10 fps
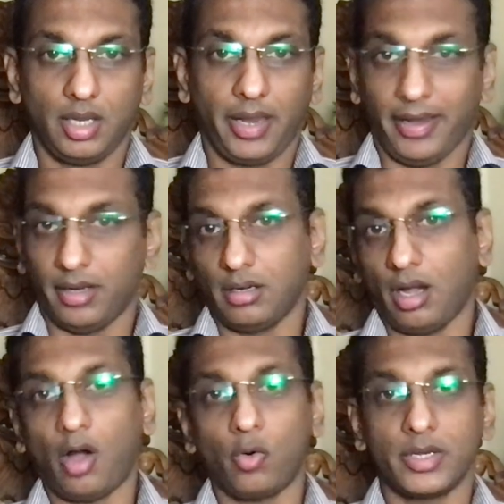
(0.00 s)
and
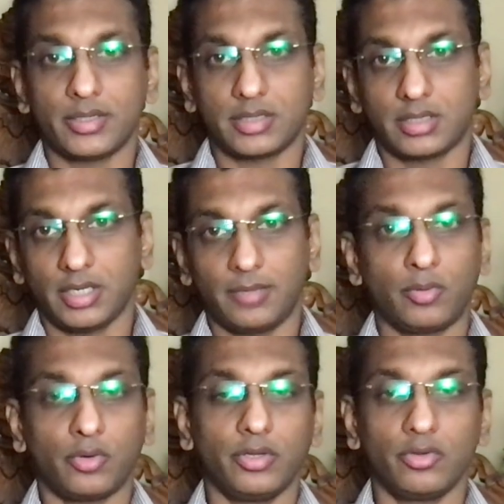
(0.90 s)
how does it
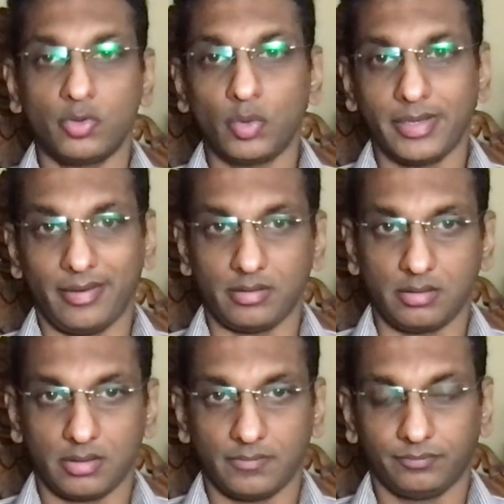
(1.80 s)
produce uric acid.
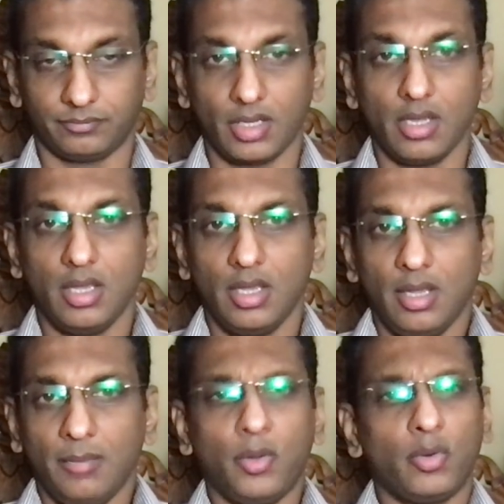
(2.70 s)

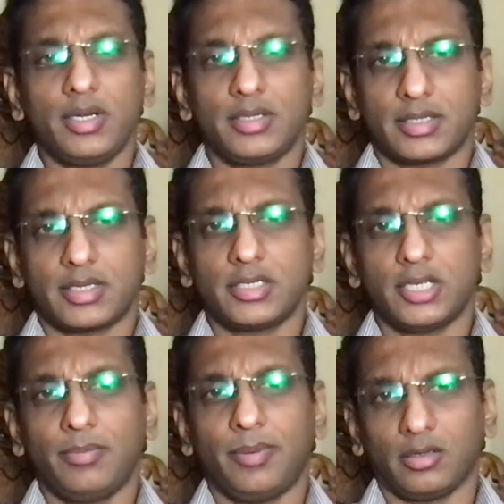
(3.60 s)
Purine is an
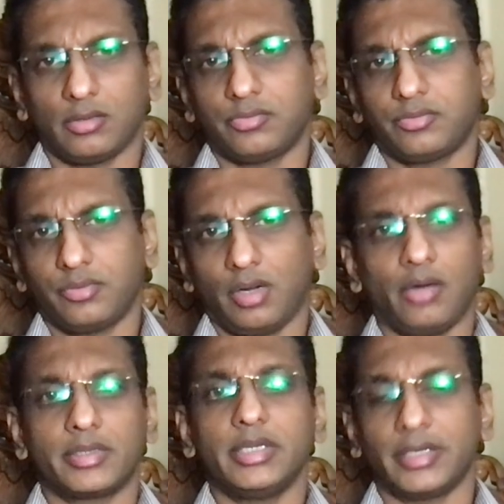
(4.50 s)
essential part of
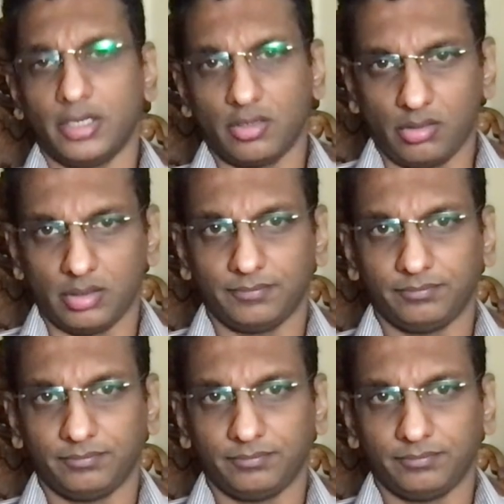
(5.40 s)
our genetic code.